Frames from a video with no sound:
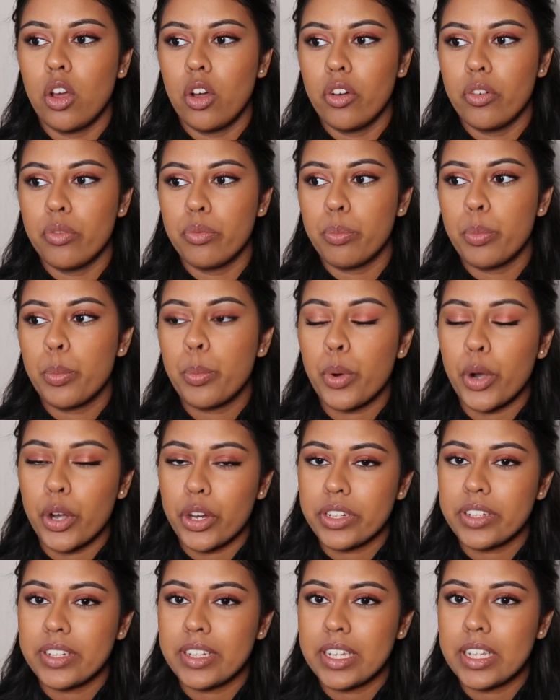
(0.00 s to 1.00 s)
a lot of
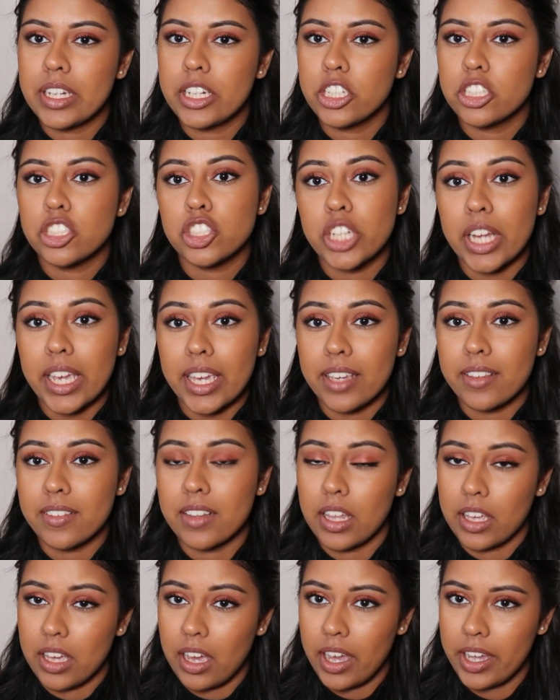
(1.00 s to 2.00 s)
protein
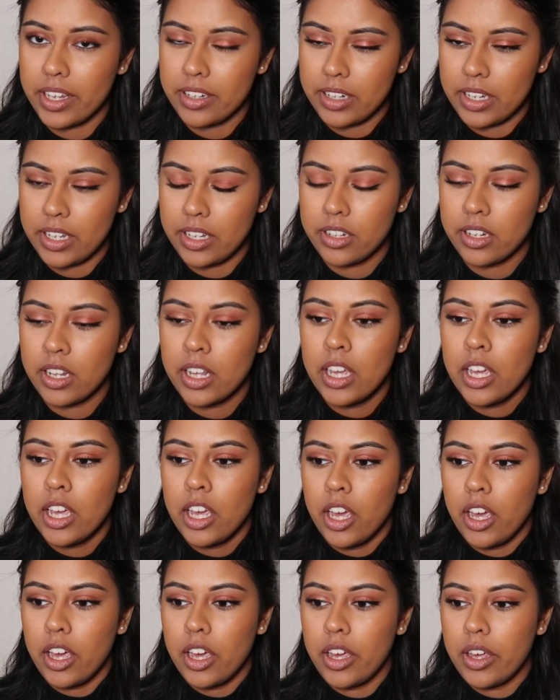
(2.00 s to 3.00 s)
shakes like I did.
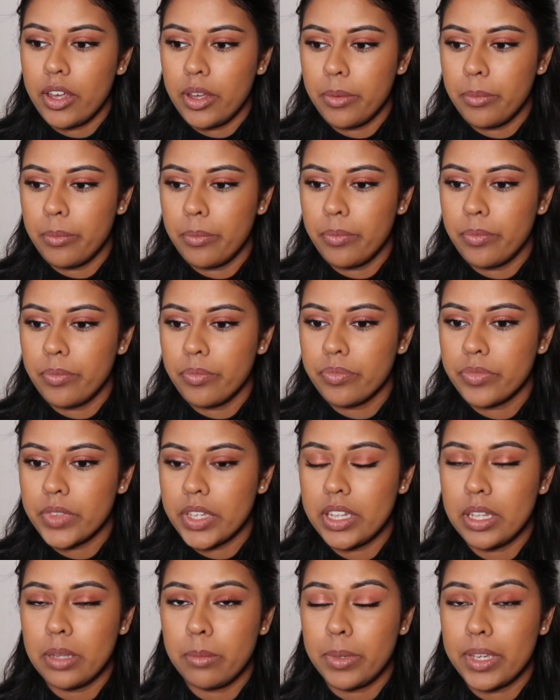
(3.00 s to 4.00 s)

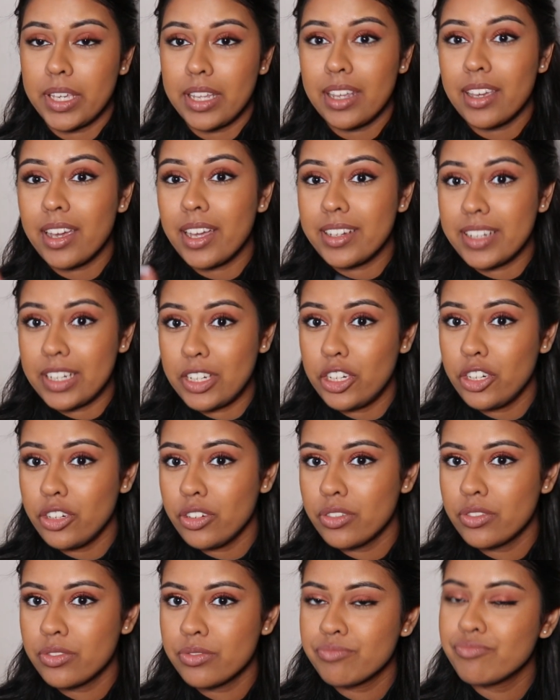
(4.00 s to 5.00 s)
In the beginning I
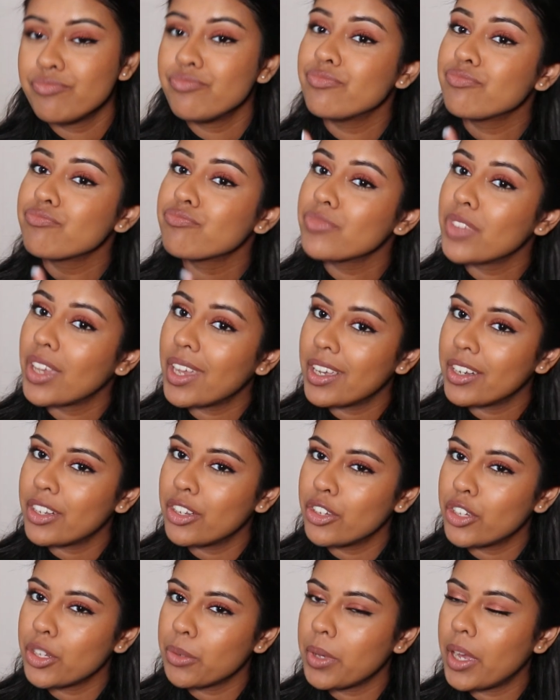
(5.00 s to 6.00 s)
didn't
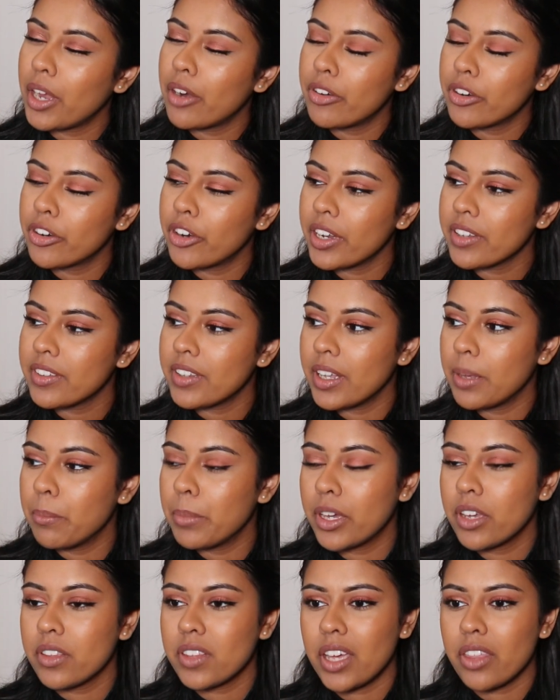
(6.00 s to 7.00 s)
do it, I regret it,
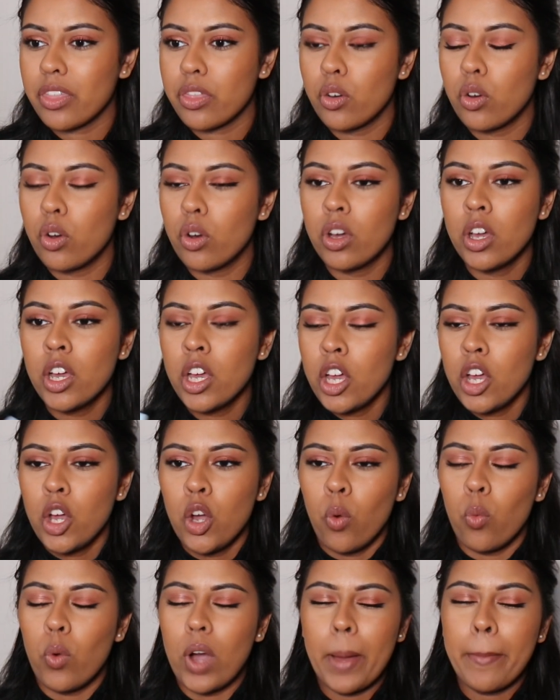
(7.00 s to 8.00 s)
because I thought,
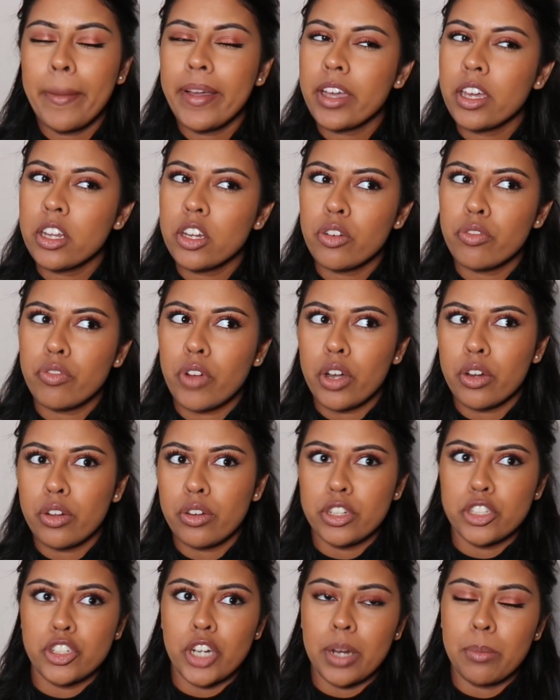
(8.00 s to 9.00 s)
why am I going to run
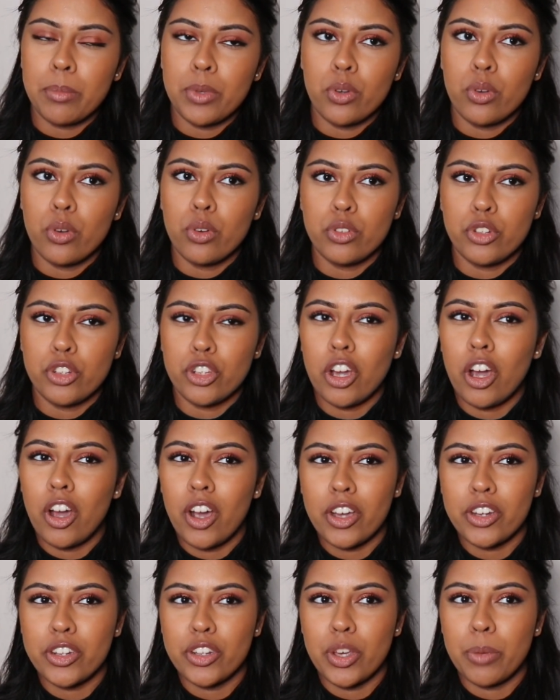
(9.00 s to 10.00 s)
on a treadmill or do
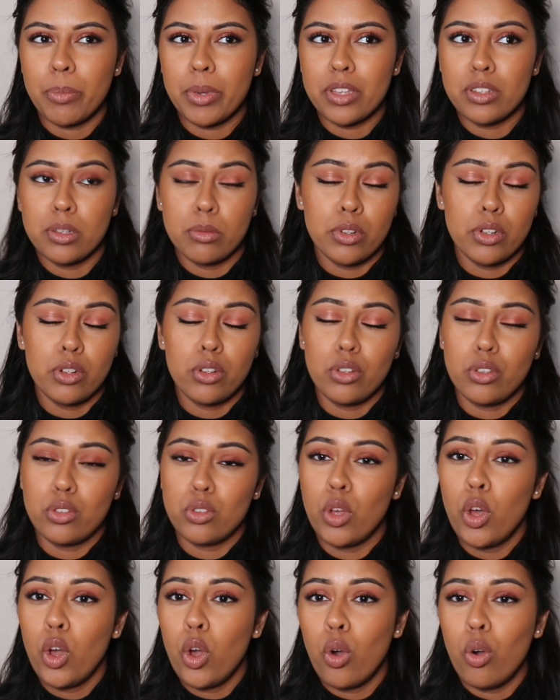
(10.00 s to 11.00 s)
cardio because I'm going to
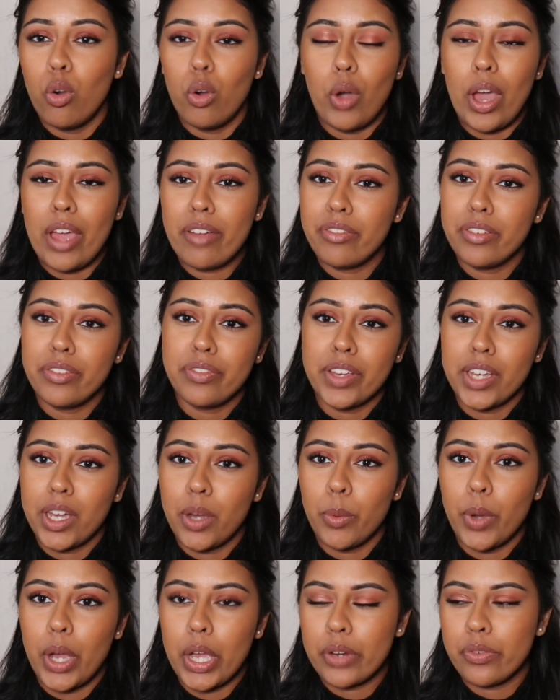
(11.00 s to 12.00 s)
lose everything
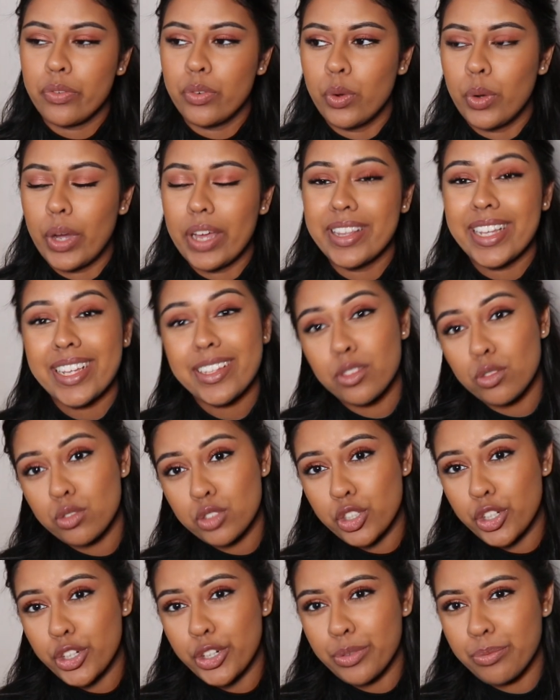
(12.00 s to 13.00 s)
I worked for? And that's
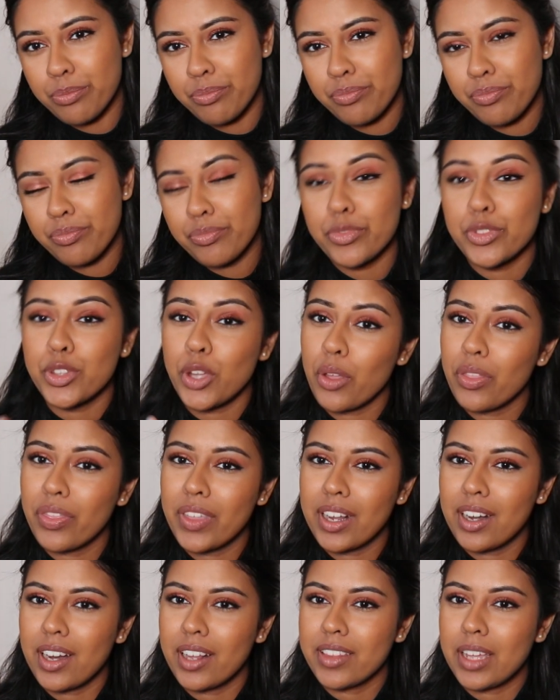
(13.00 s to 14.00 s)
not true. Don't
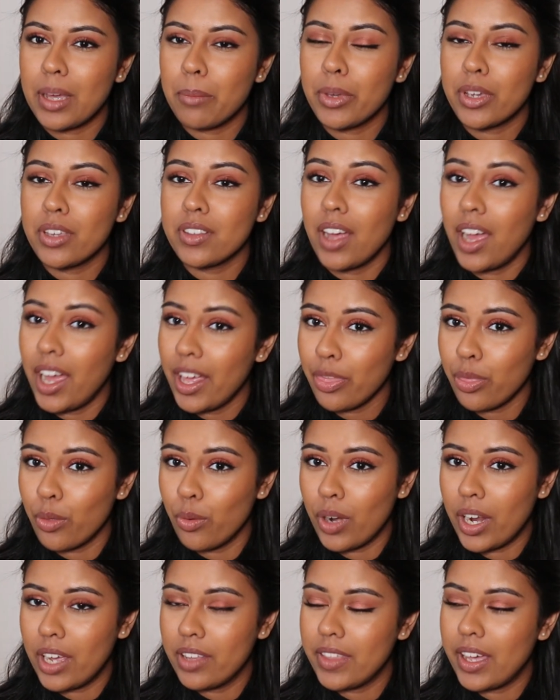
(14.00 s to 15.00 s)
think like that, because I
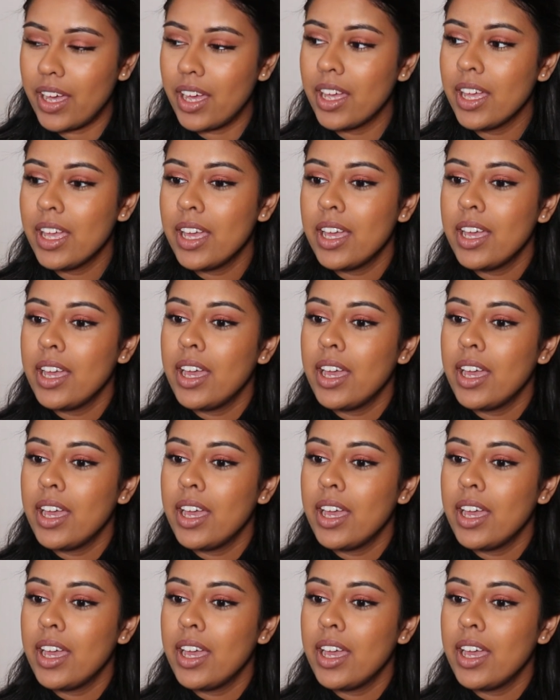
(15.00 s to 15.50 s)
thought like that